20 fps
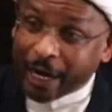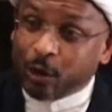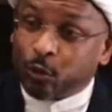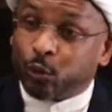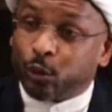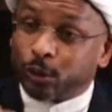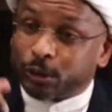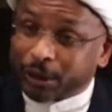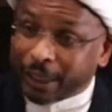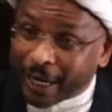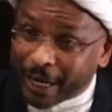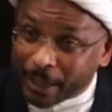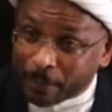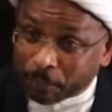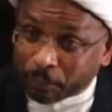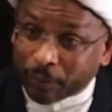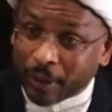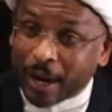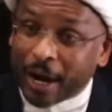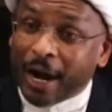will take
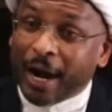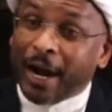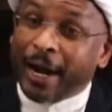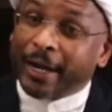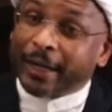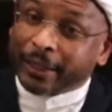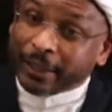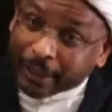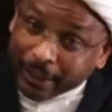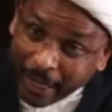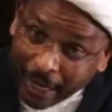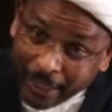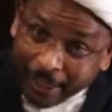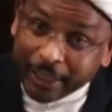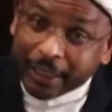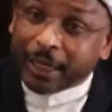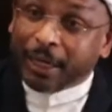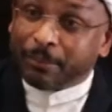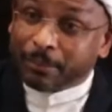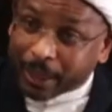pride in
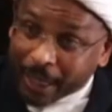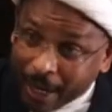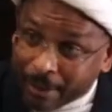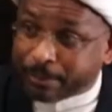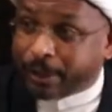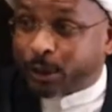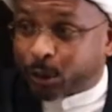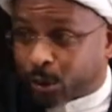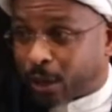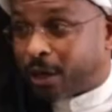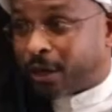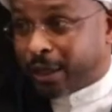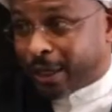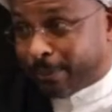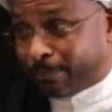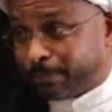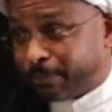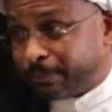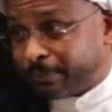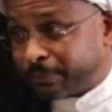Ali ibn Abi
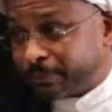Talib.